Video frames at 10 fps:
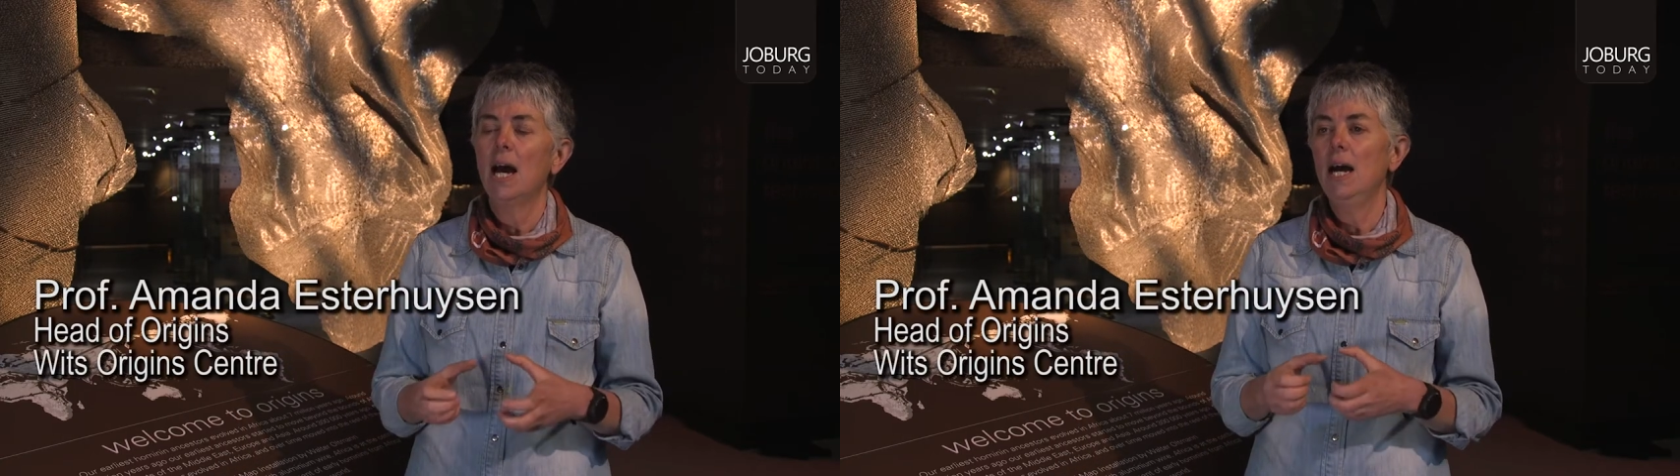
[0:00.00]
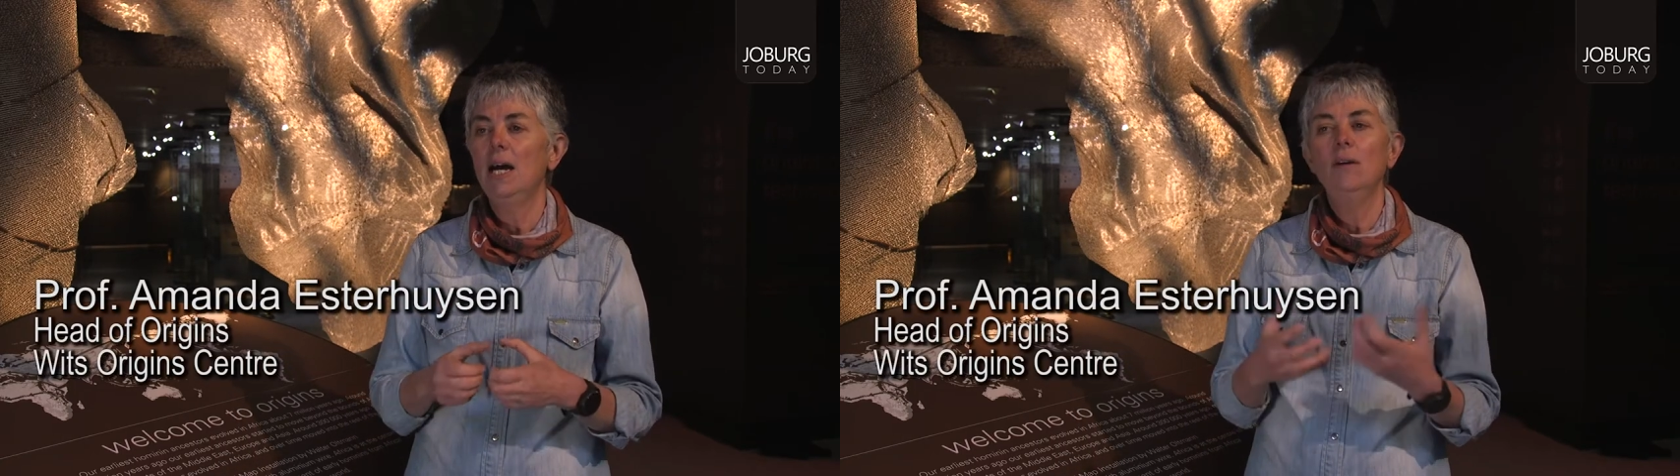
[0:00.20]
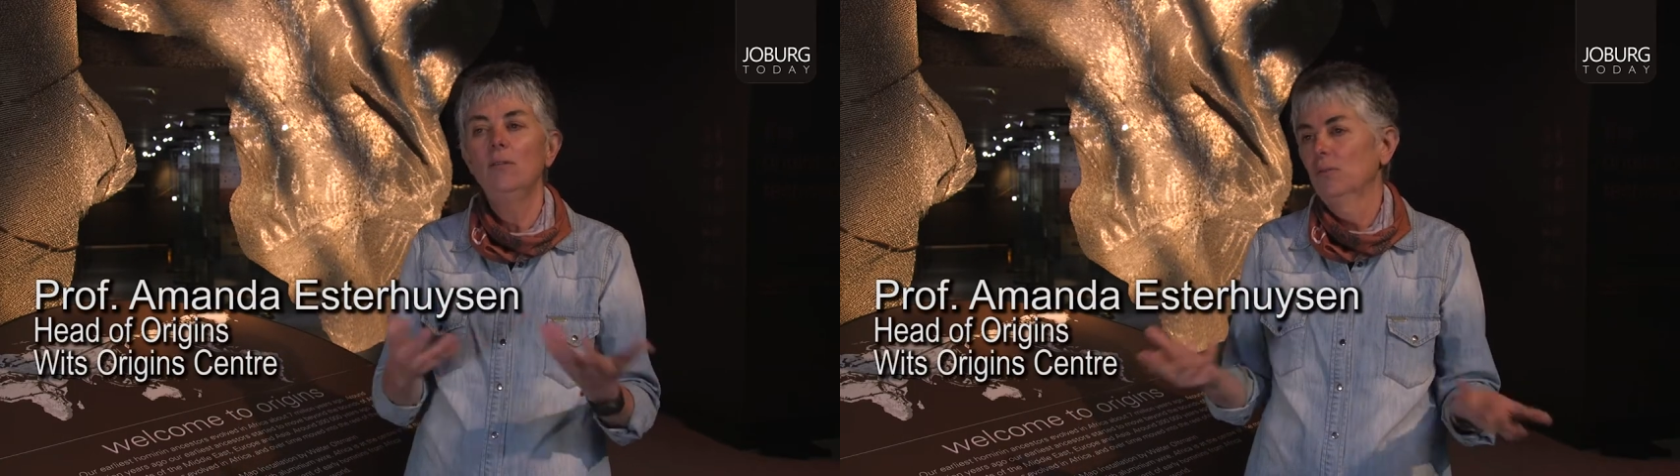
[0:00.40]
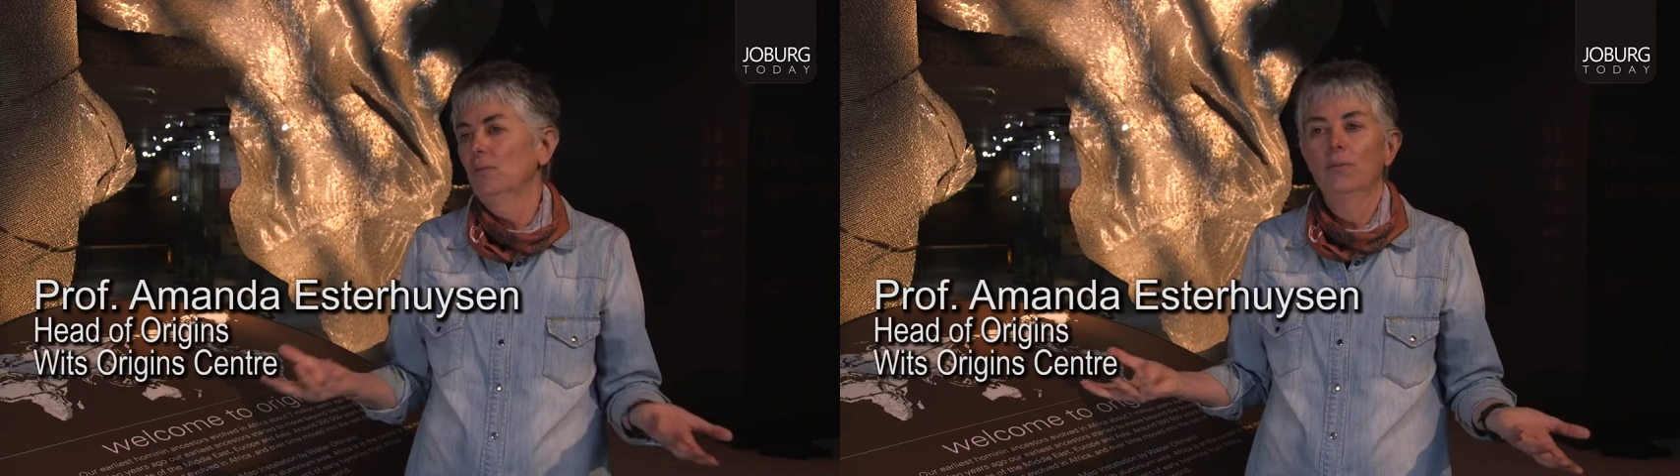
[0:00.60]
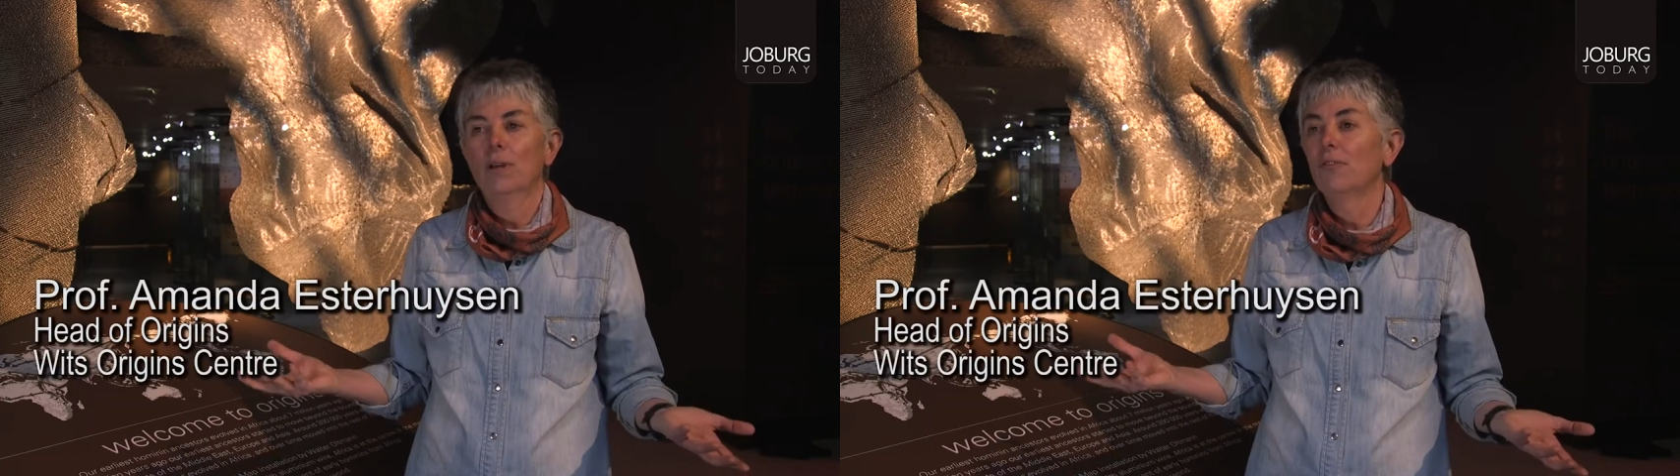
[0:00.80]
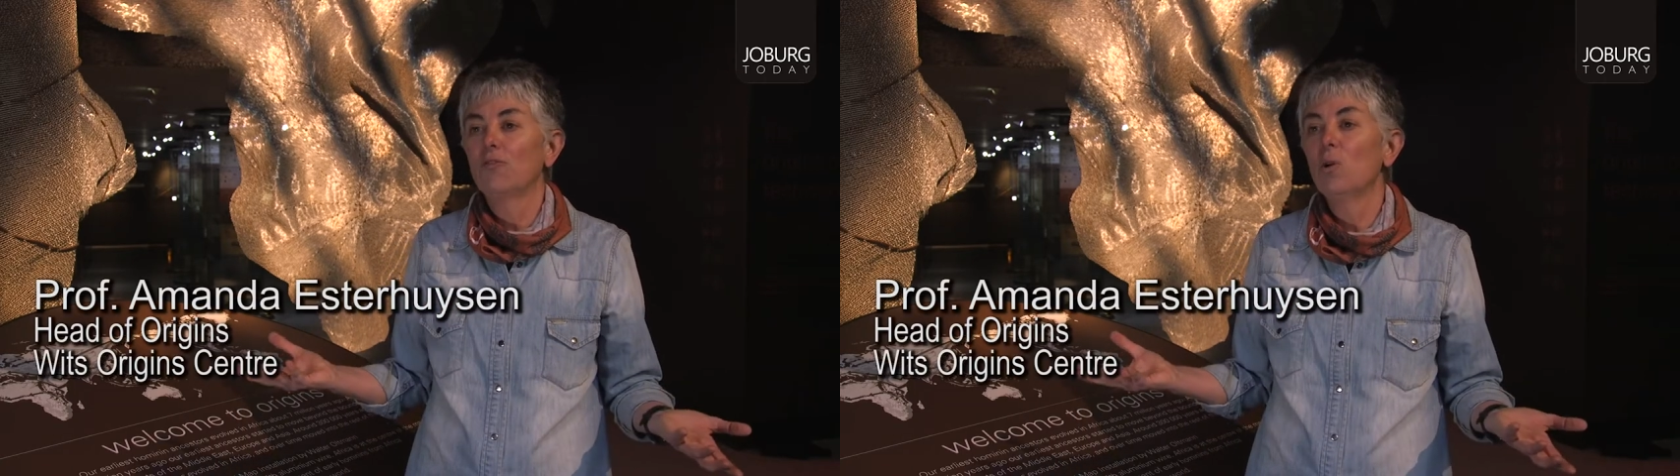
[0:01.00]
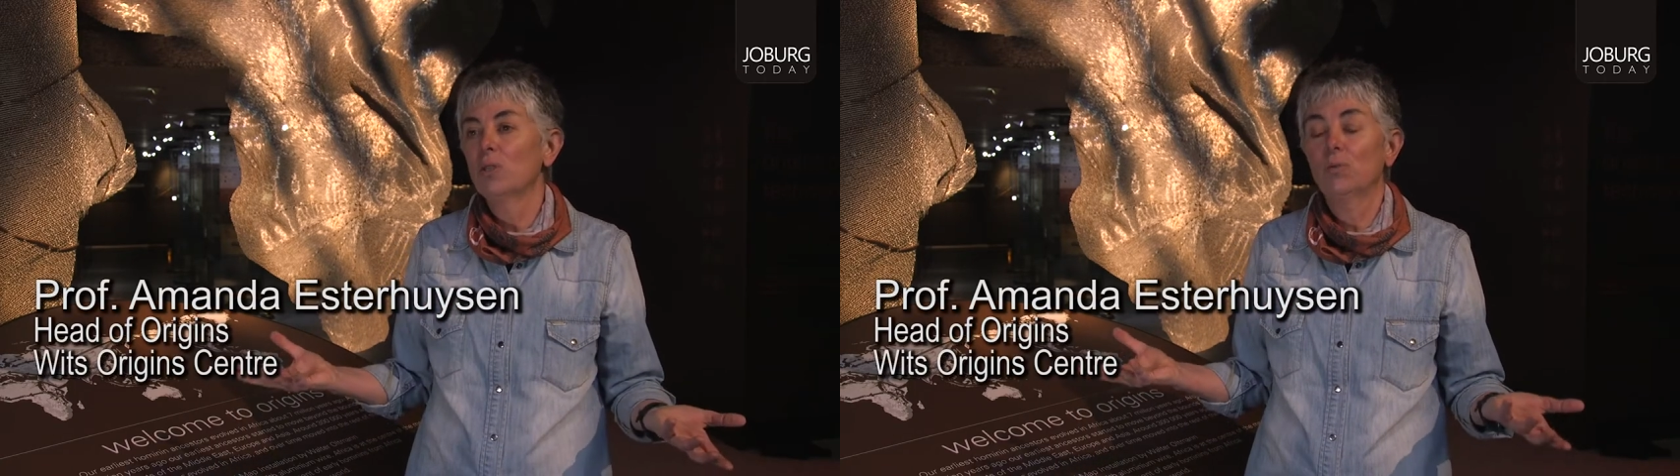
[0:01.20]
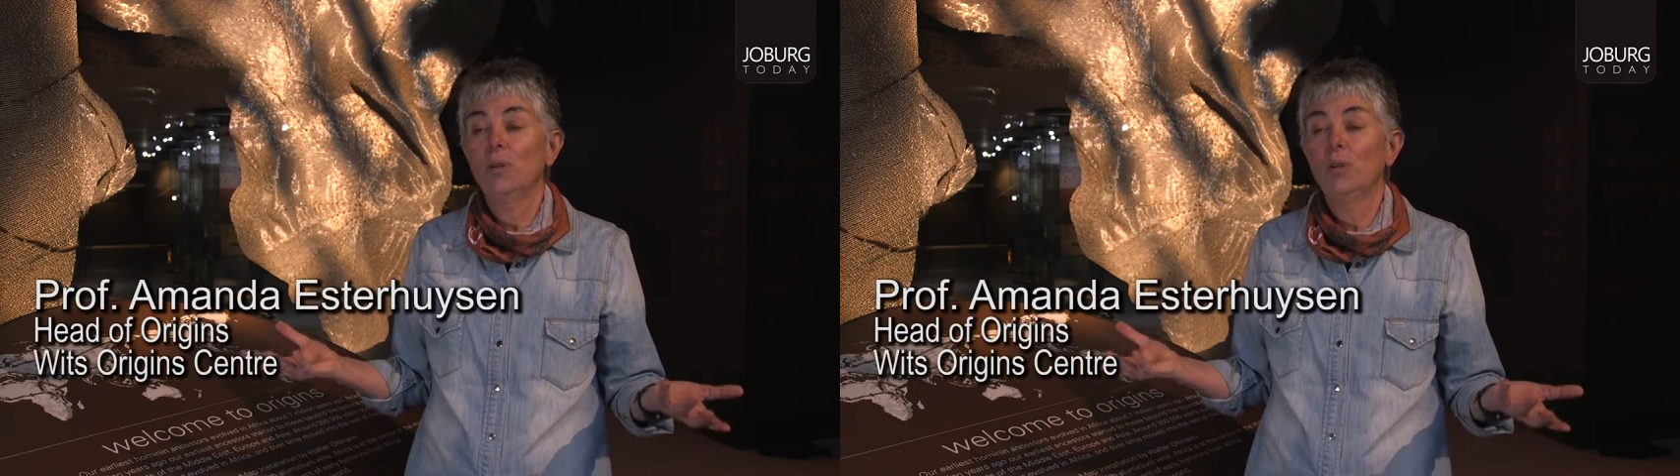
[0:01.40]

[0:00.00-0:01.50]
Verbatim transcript: uh, of course,